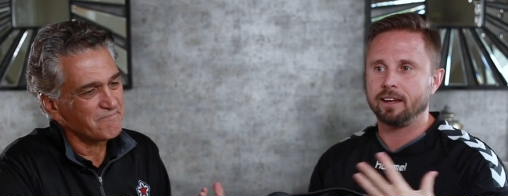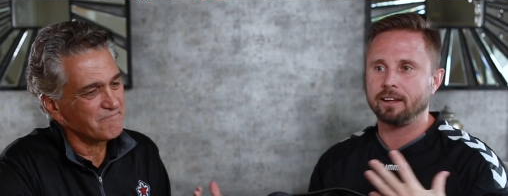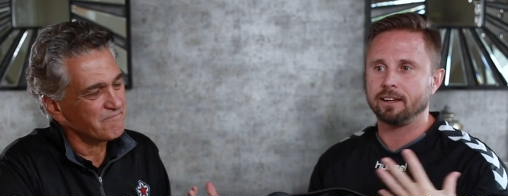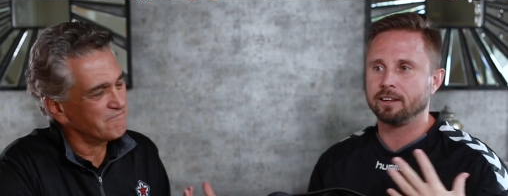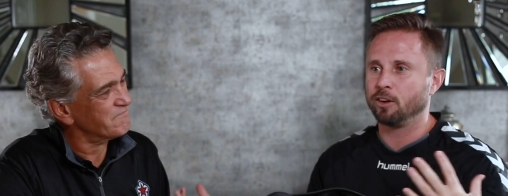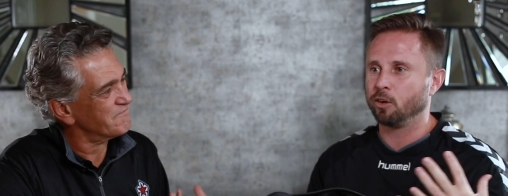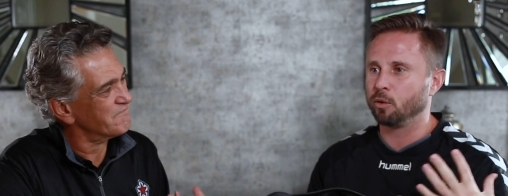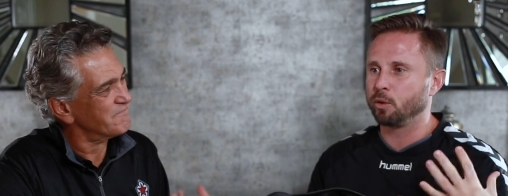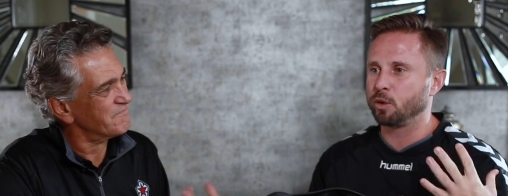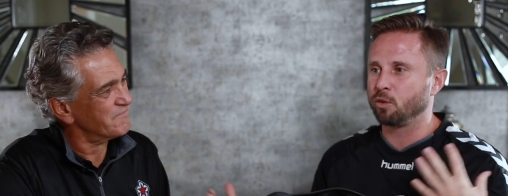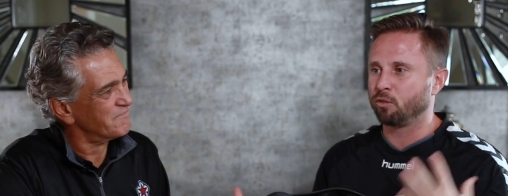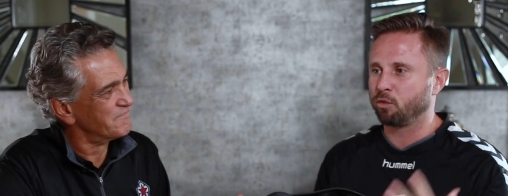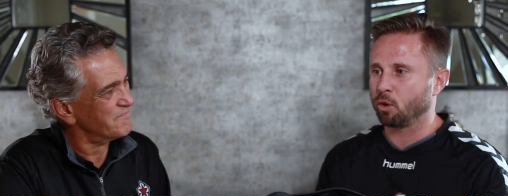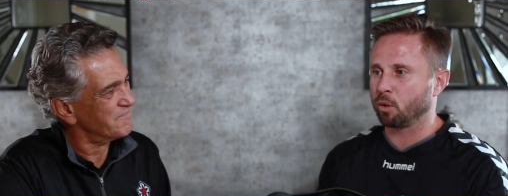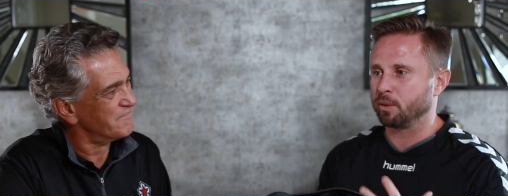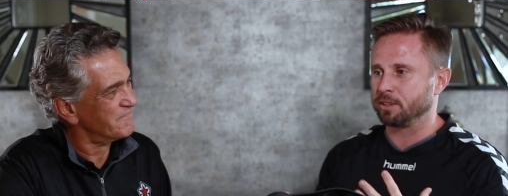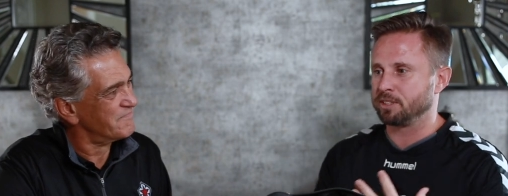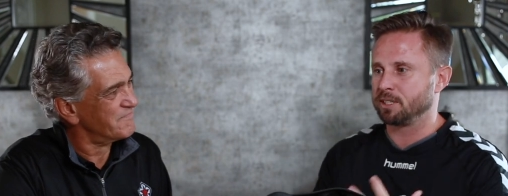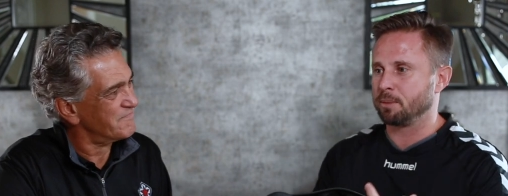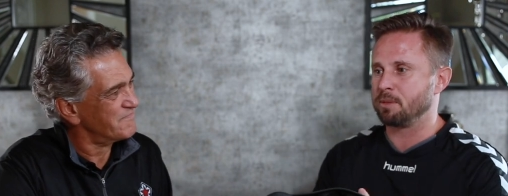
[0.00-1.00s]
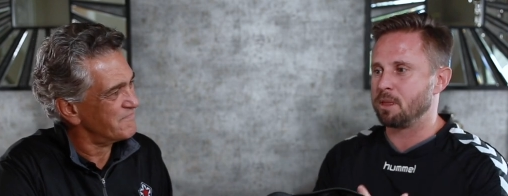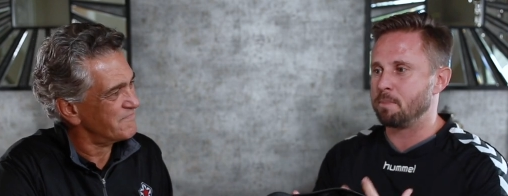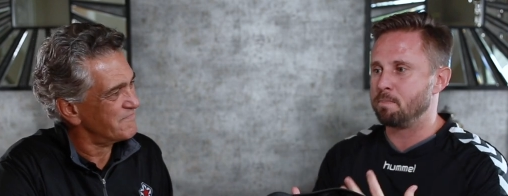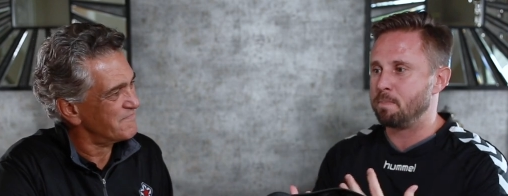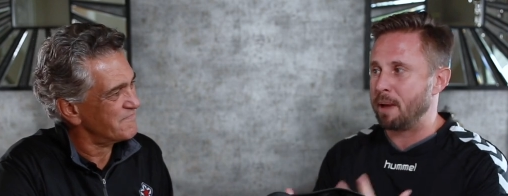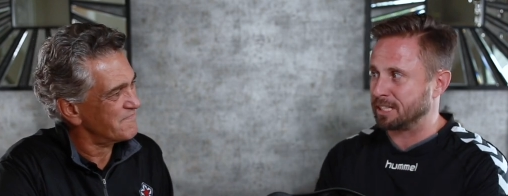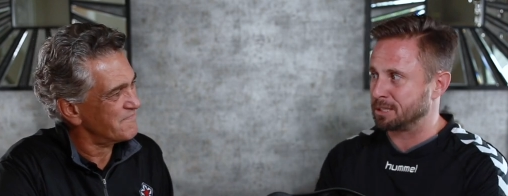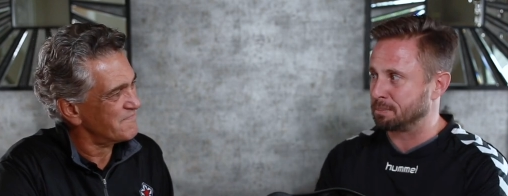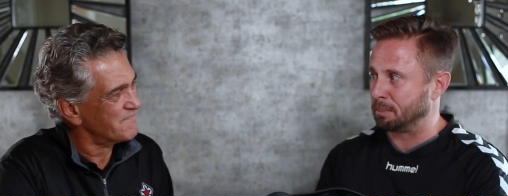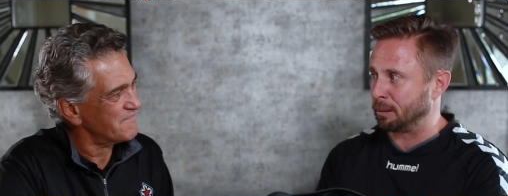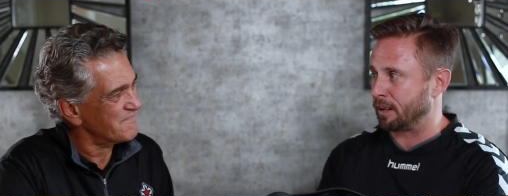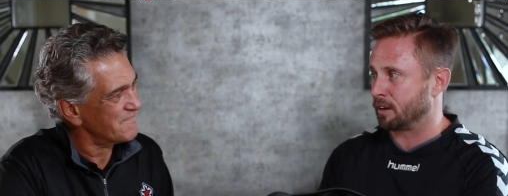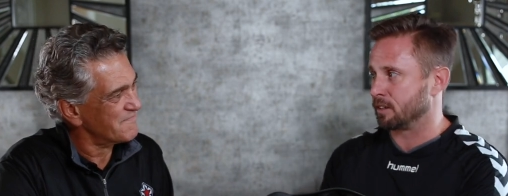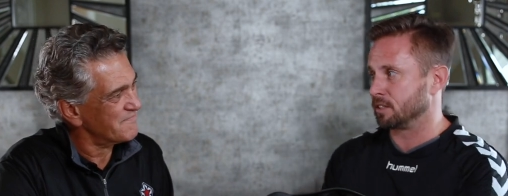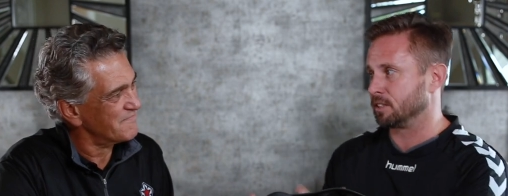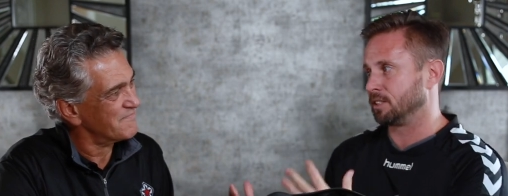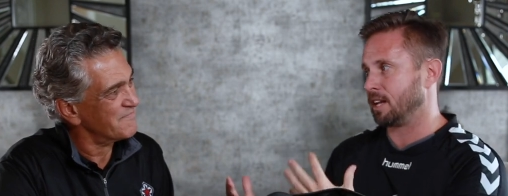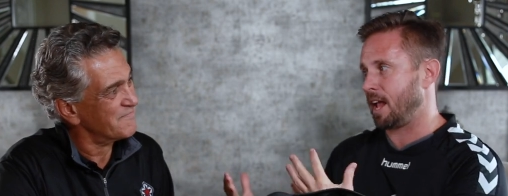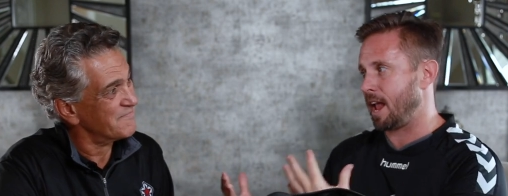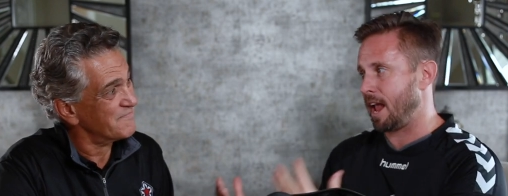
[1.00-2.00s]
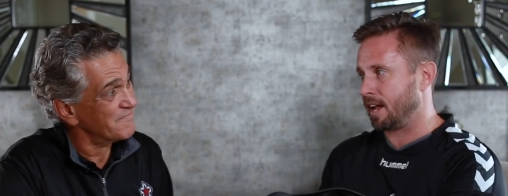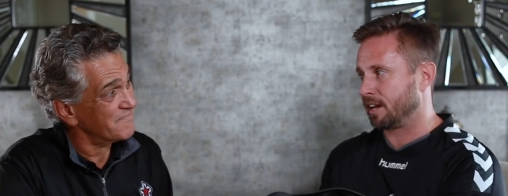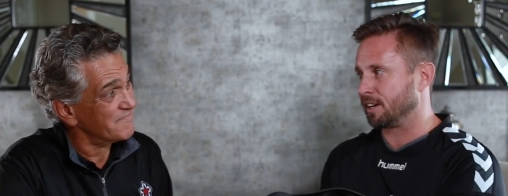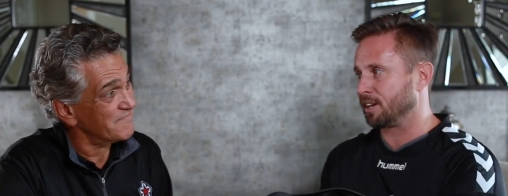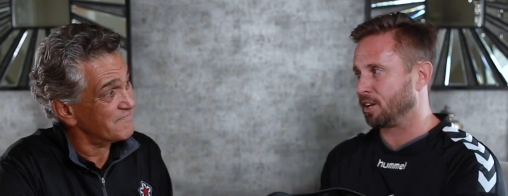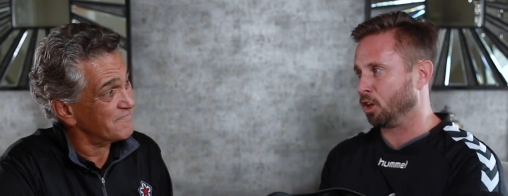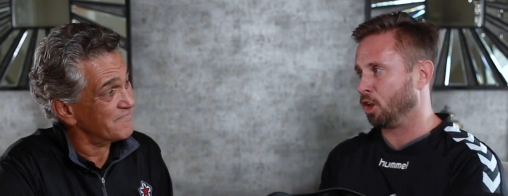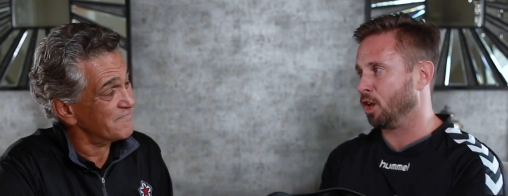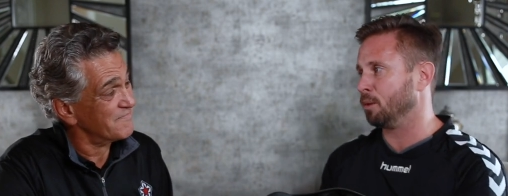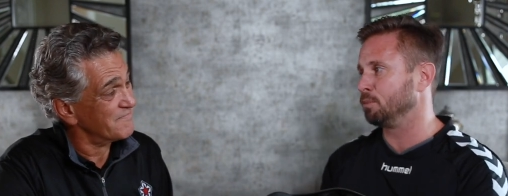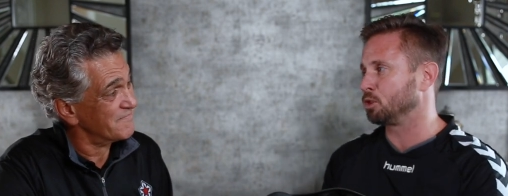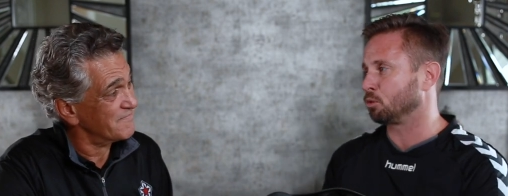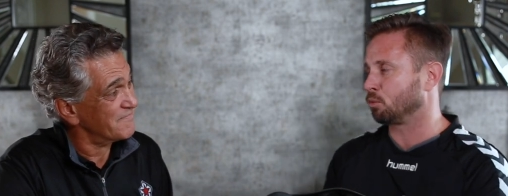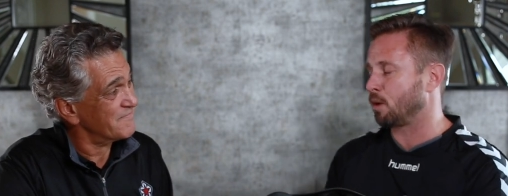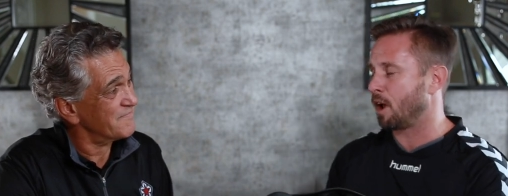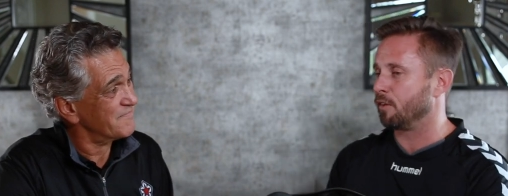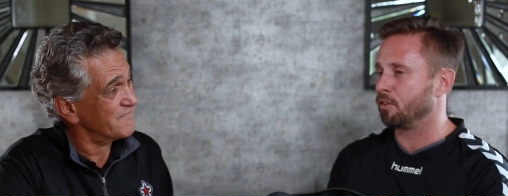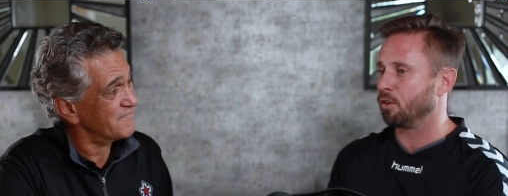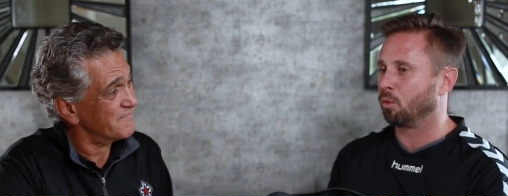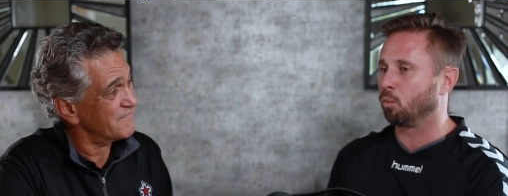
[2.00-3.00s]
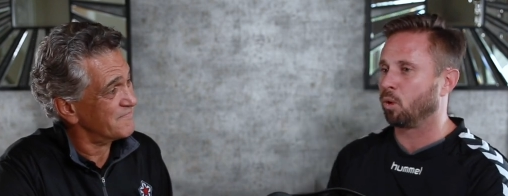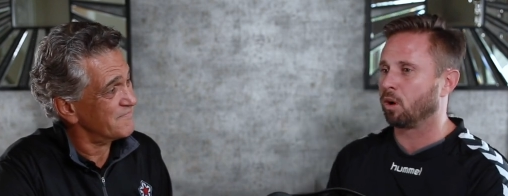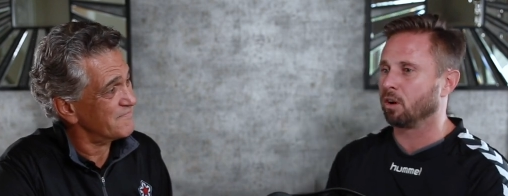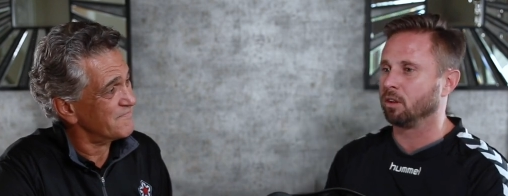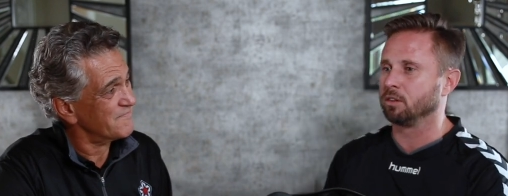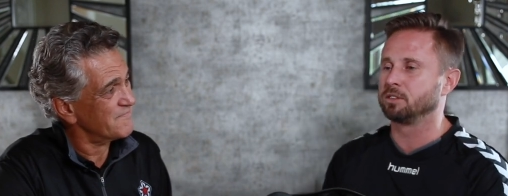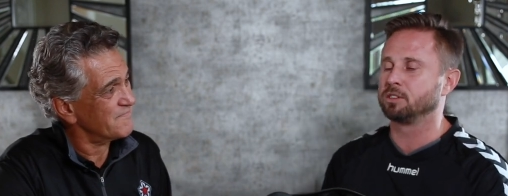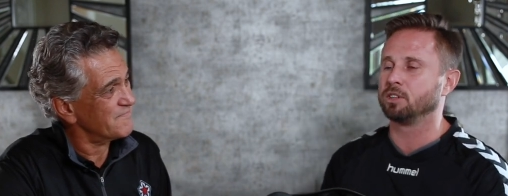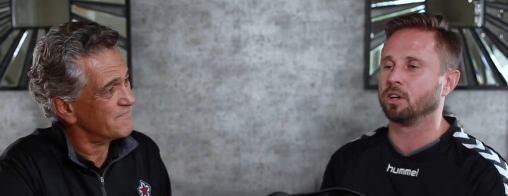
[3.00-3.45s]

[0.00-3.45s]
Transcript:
Speaker 1: You know, you work with some of the best players and clubs around the world,